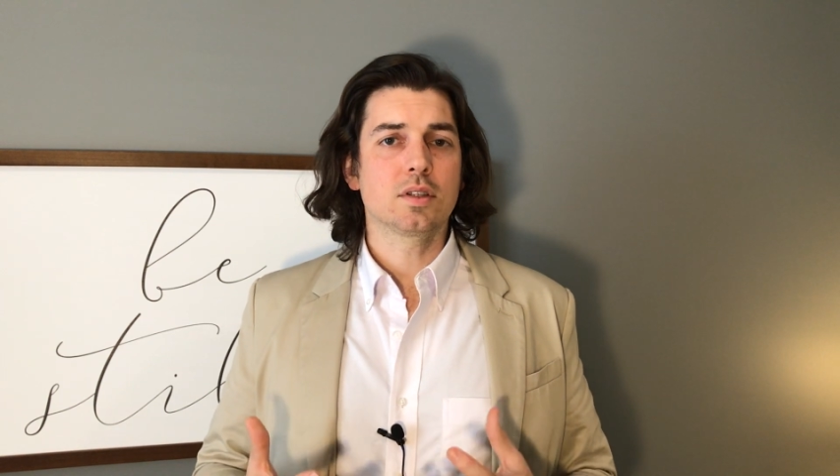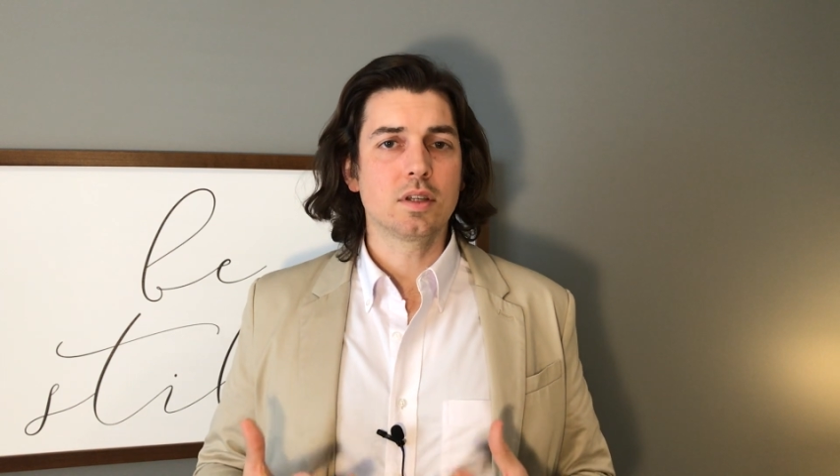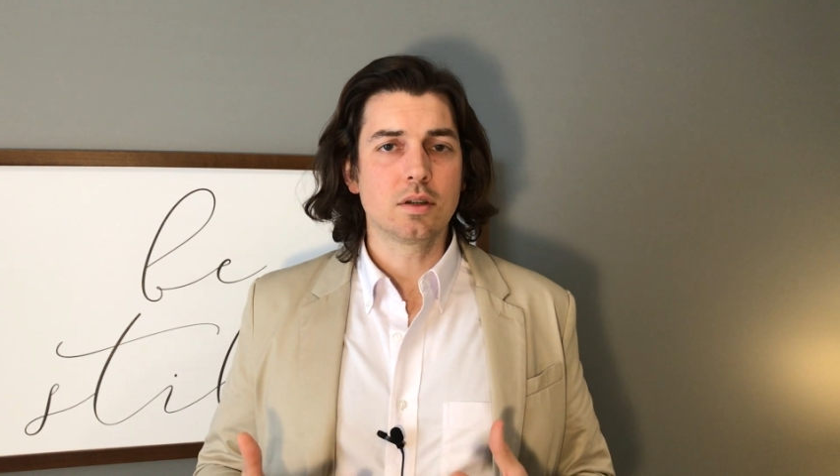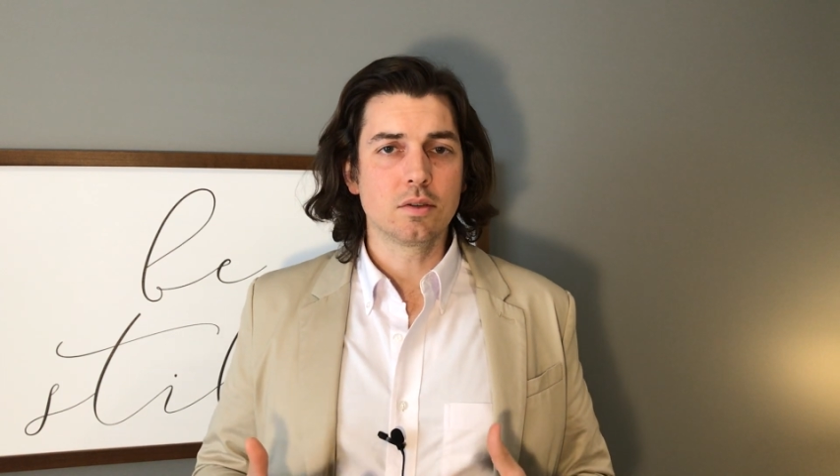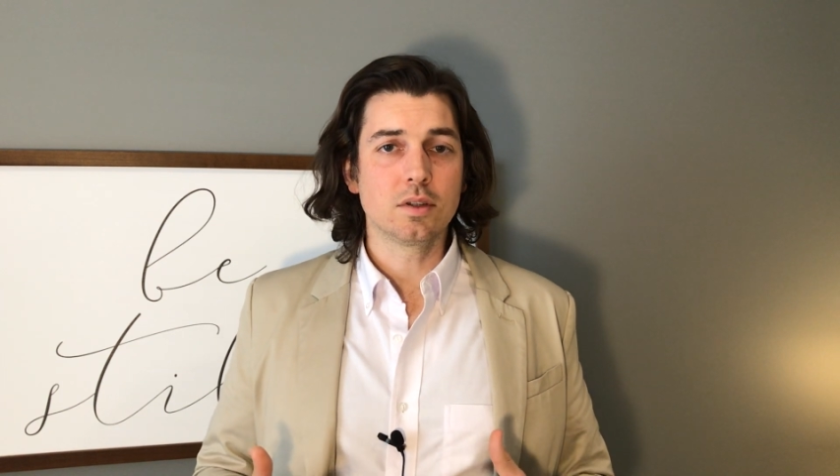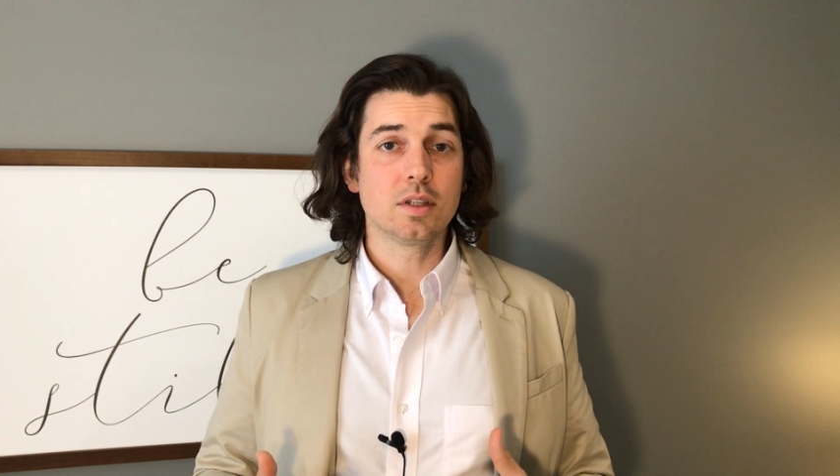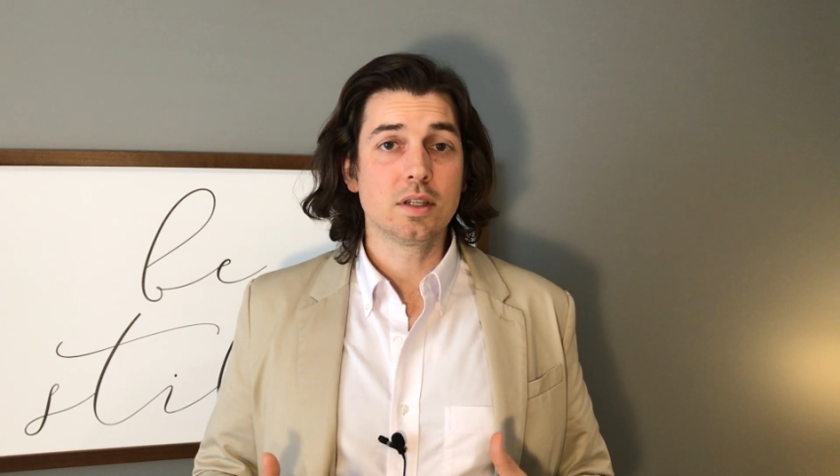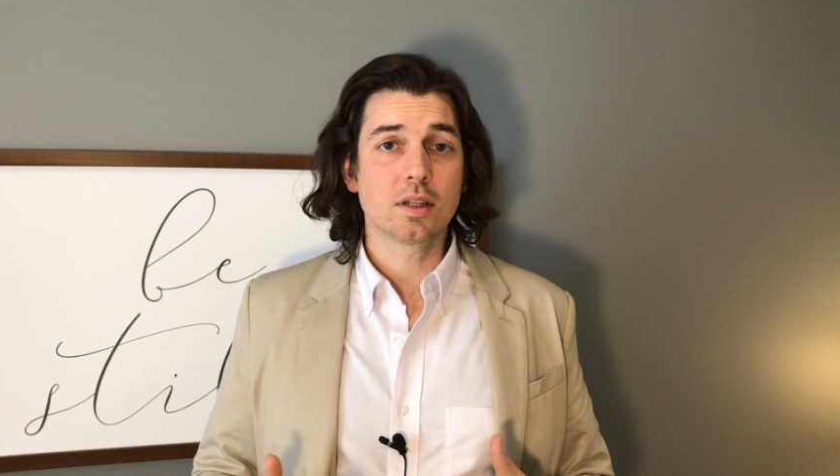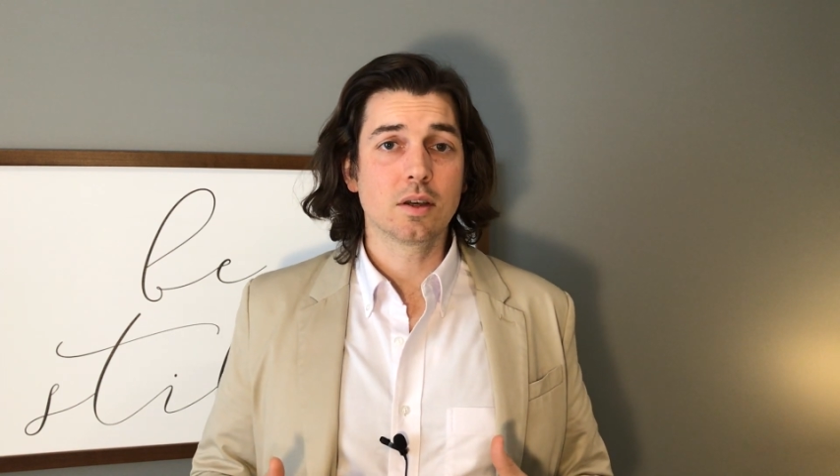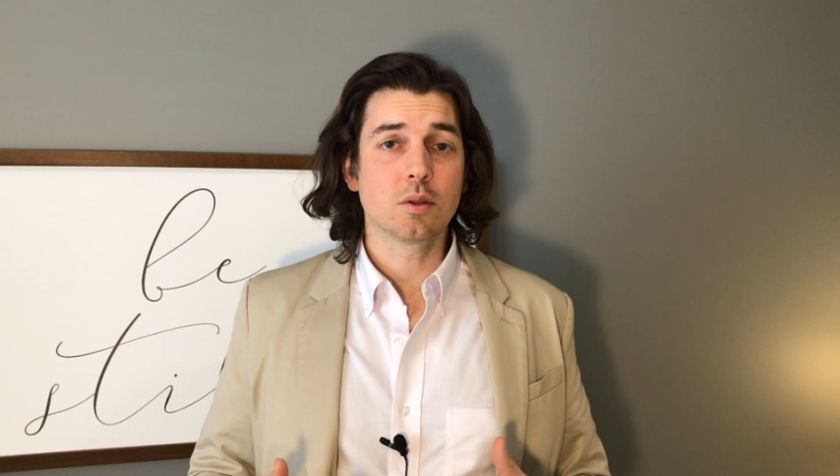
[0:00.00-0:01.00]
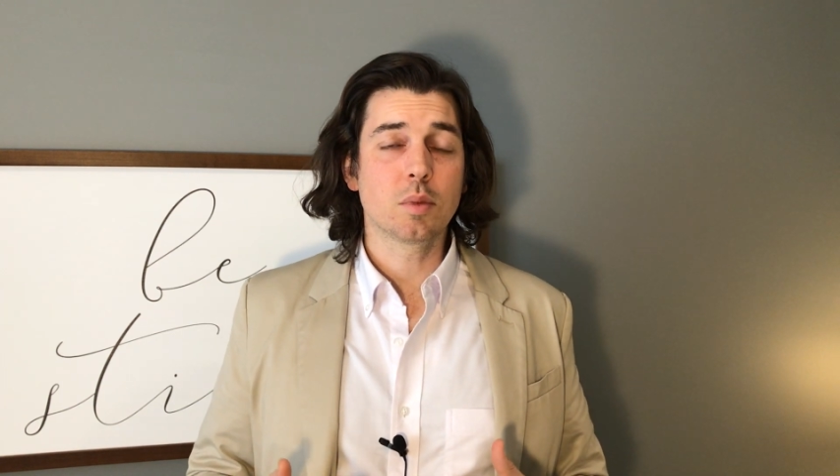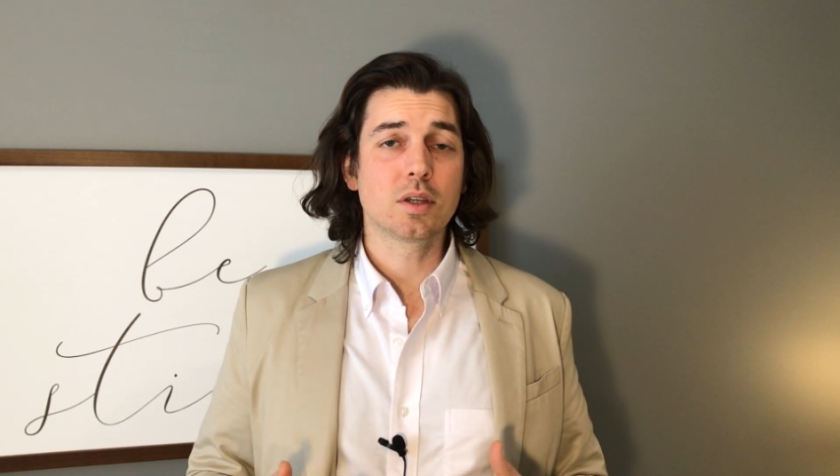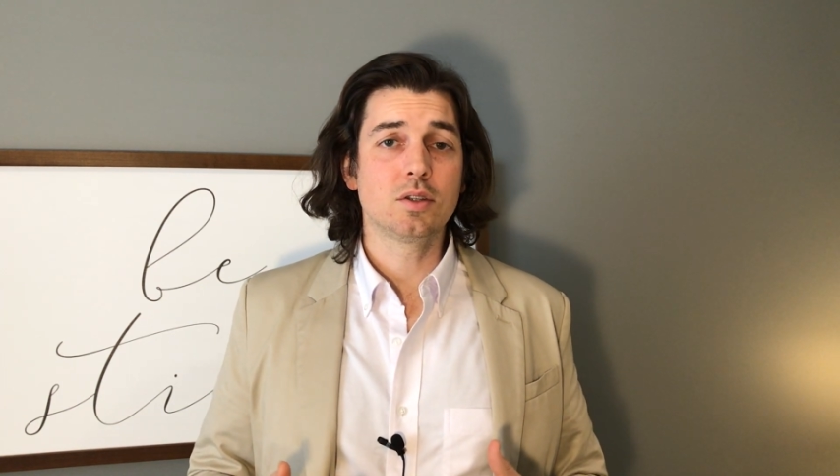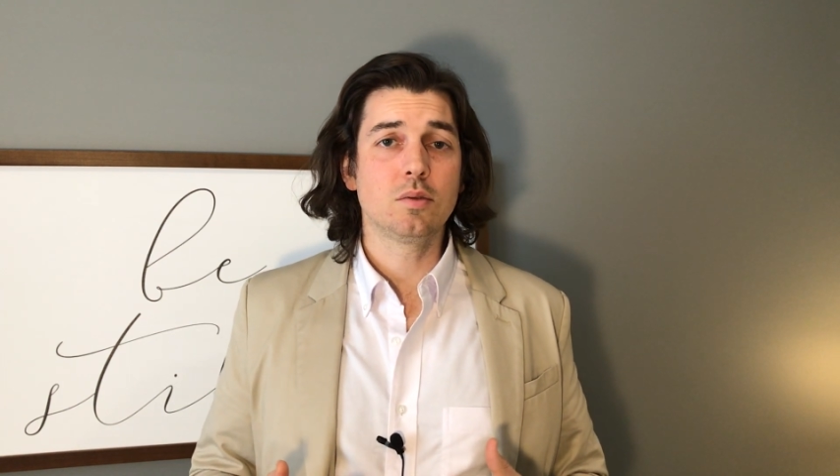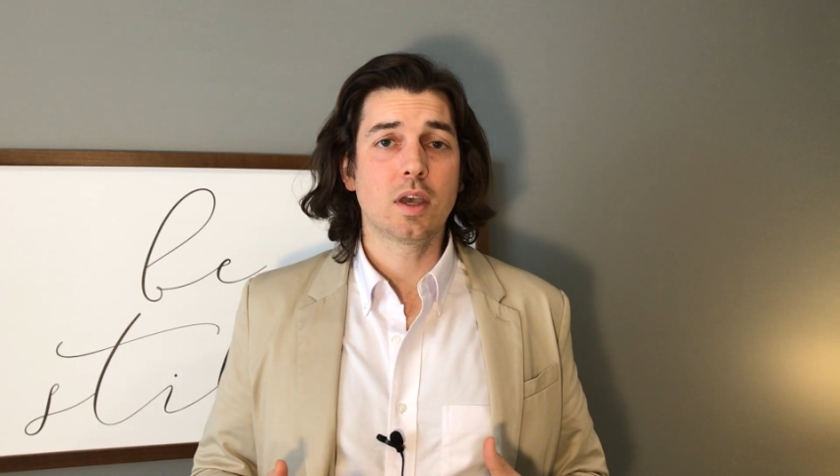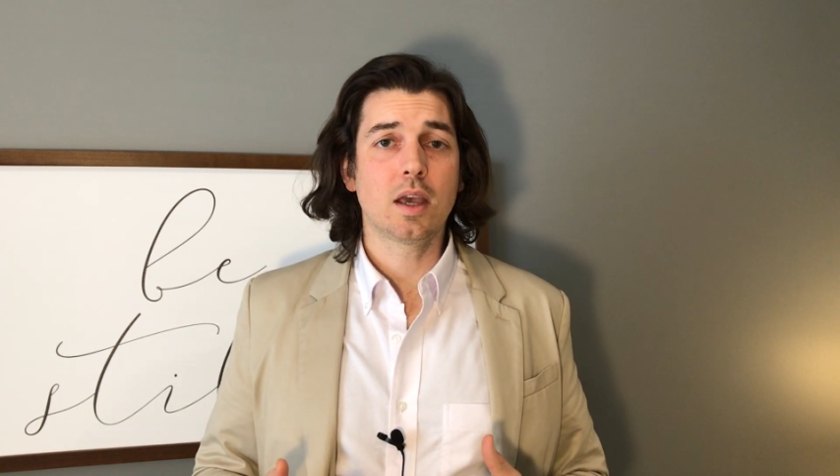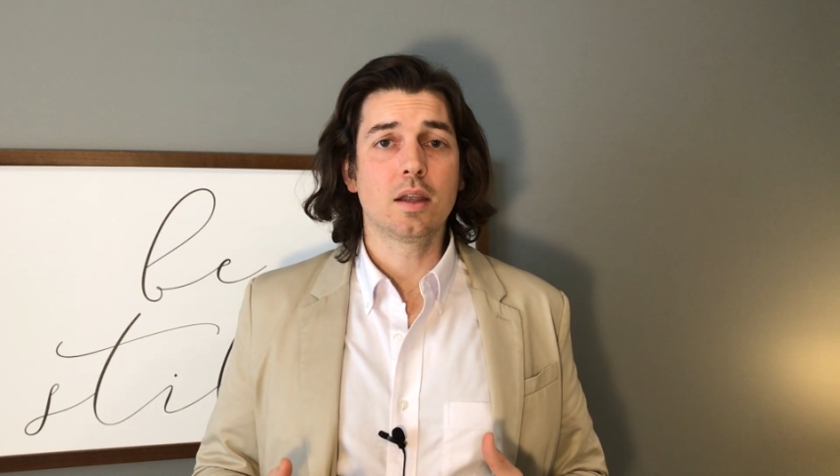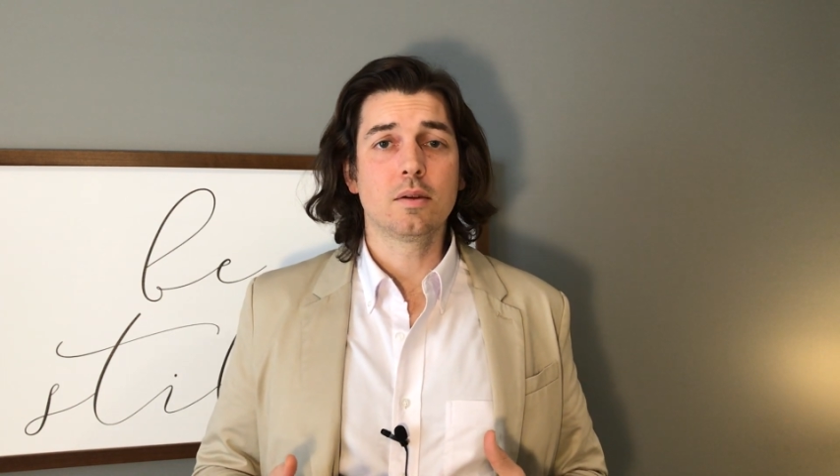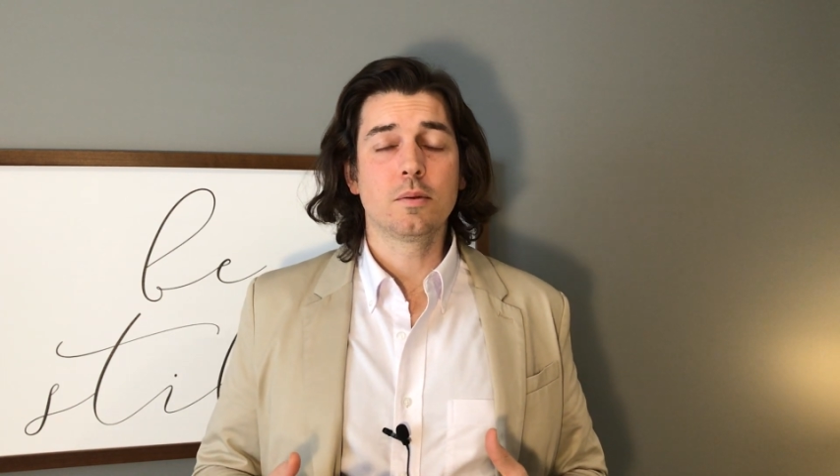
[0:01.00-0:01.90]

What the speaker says: in on the detail the best you can,